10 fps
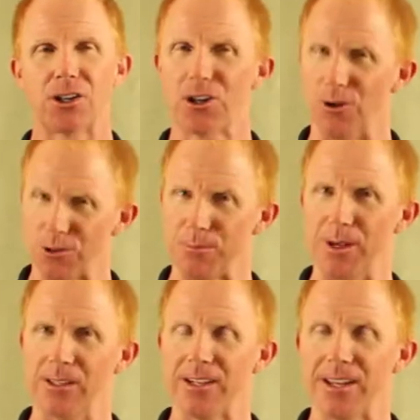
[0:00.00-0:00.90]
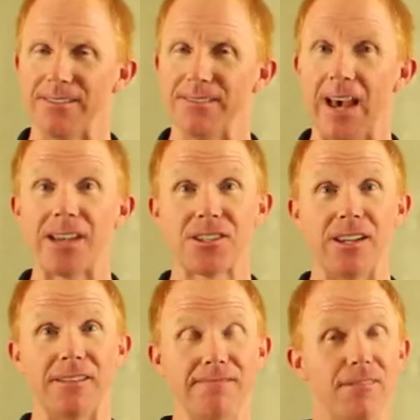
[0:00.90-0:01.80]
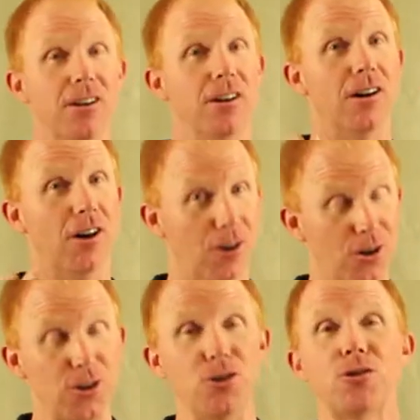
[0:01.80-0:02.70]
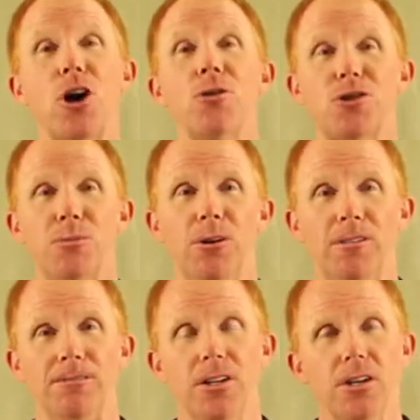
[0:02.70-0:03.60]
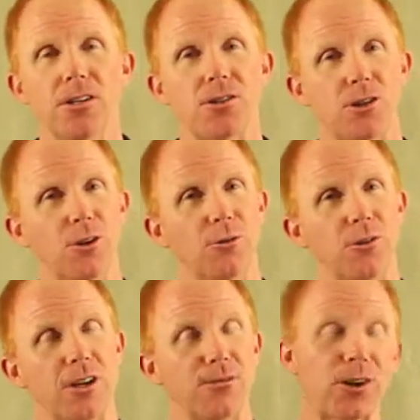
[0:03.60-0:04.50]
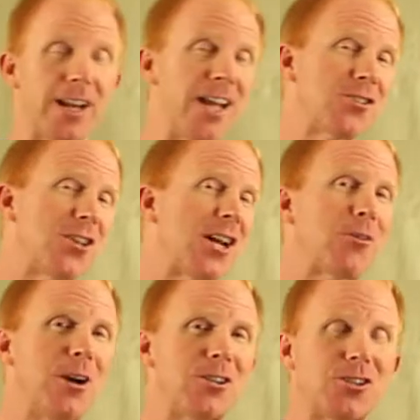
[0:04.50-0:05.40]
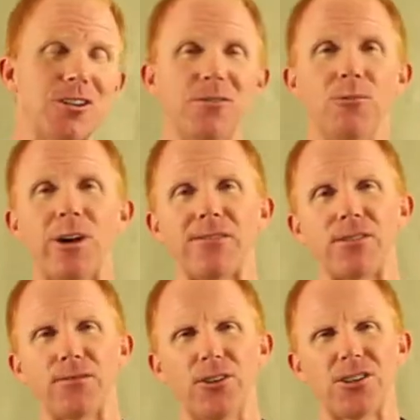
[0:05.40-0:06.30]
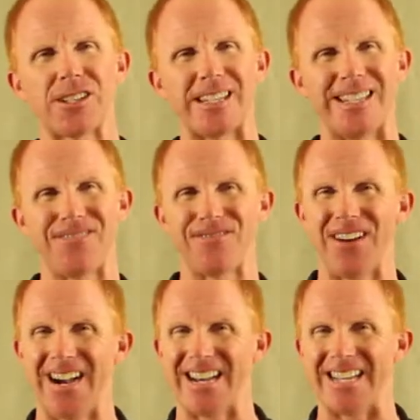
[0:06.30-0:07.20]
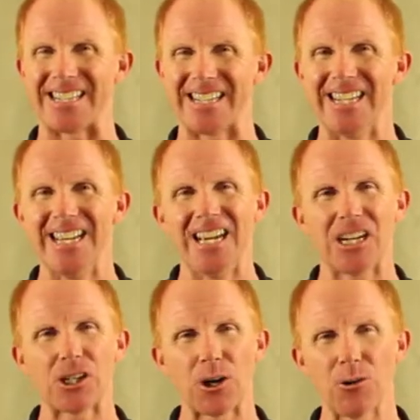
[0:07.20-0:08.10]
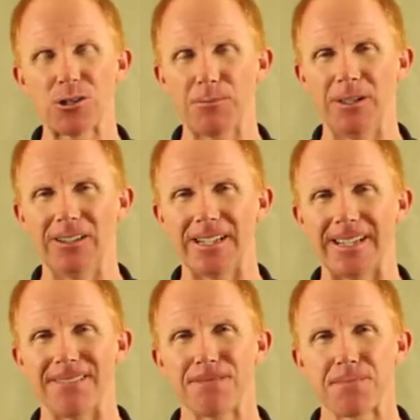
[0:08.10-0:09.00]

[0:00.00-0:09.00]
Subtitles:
Coachability. As in, are you coachable? So if we're going to answer that question, we have to first define it. Coachability.